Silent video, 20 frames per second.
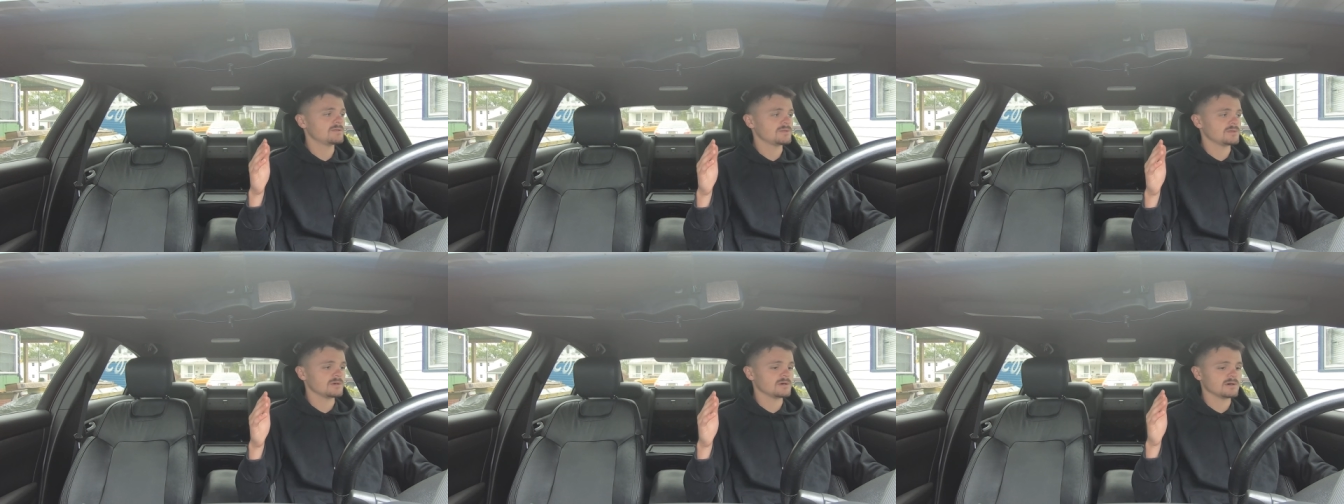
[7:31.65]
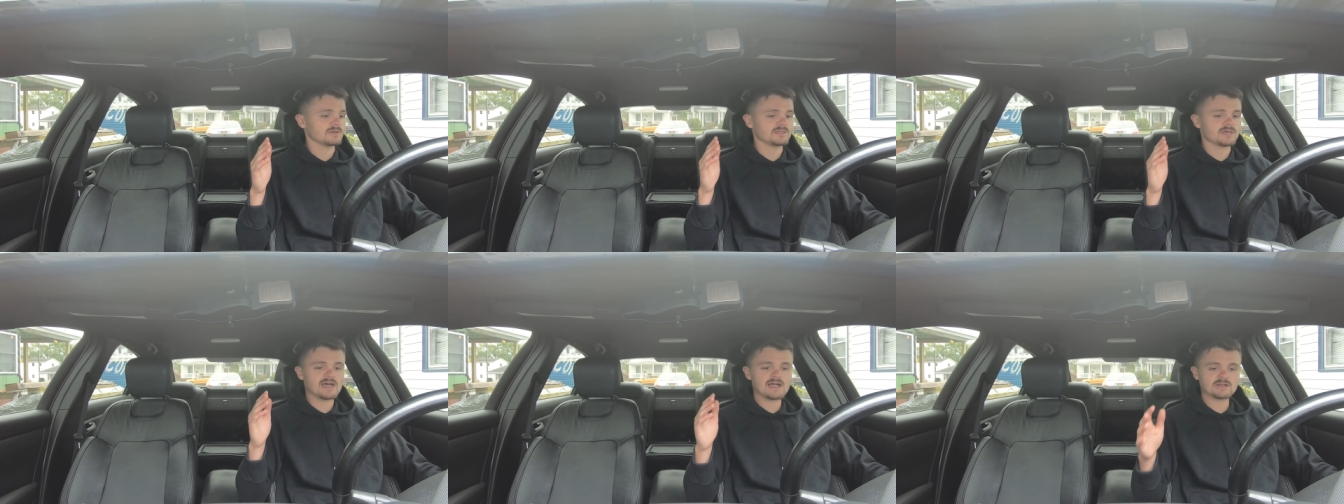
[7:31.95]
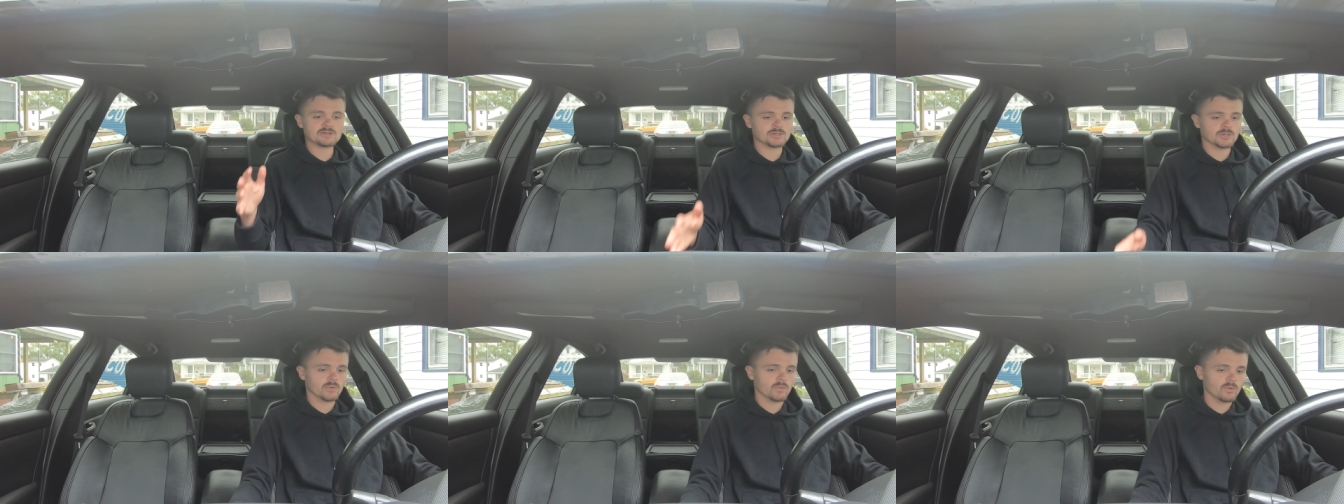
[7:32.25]
the
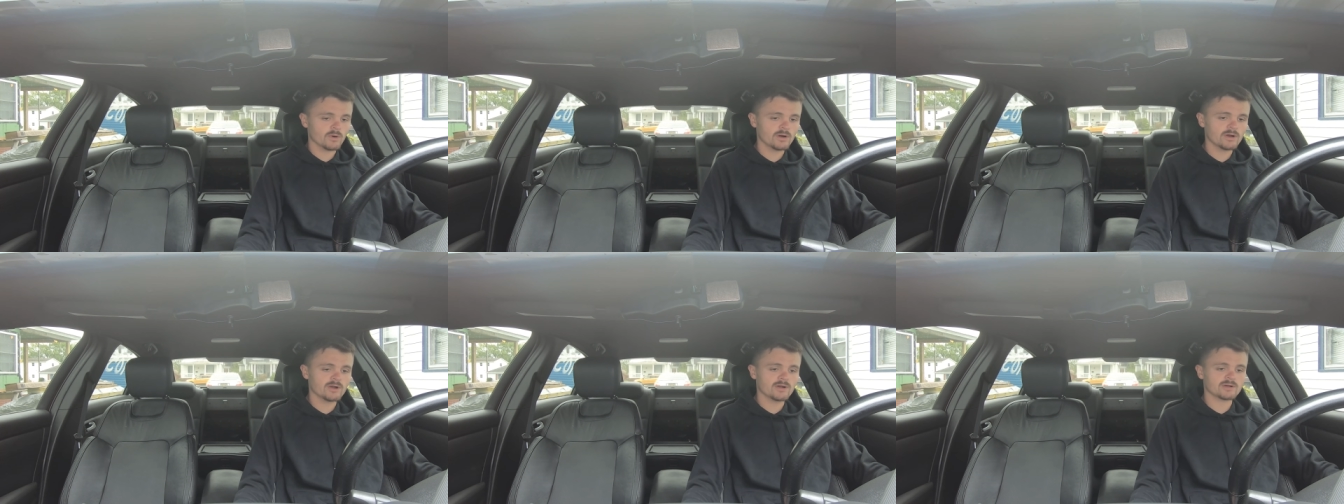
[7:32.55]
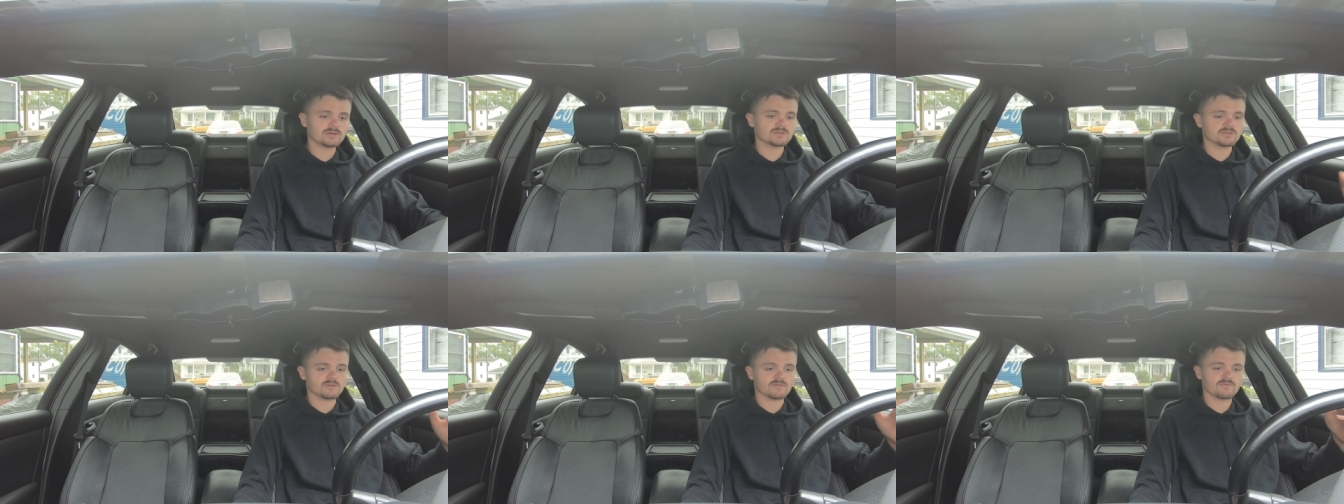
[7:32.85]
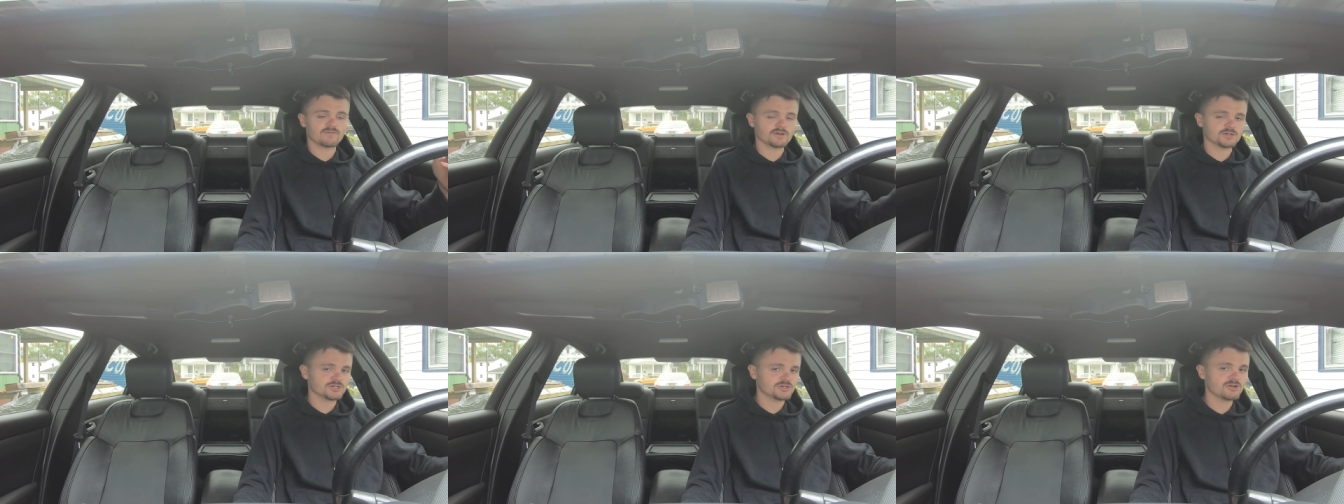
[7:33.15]
extra work, the
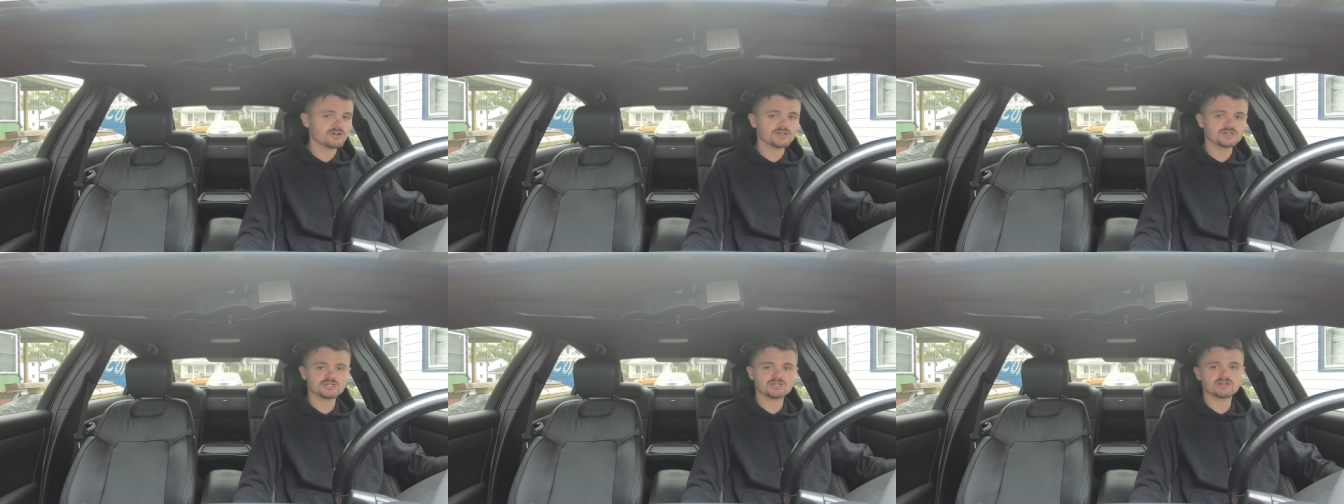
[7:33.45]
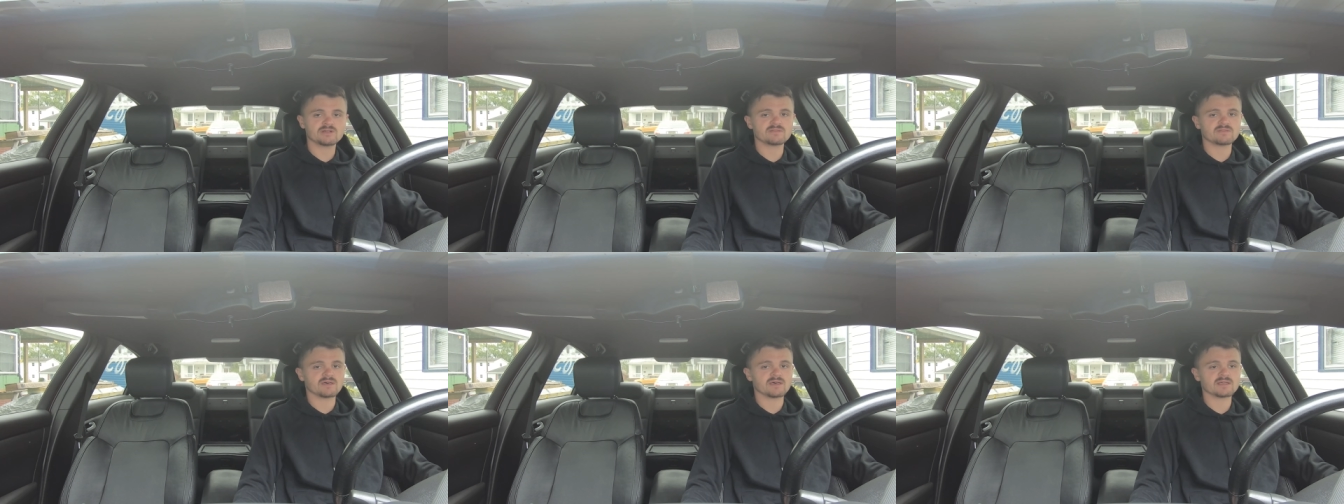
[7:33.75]
frustration.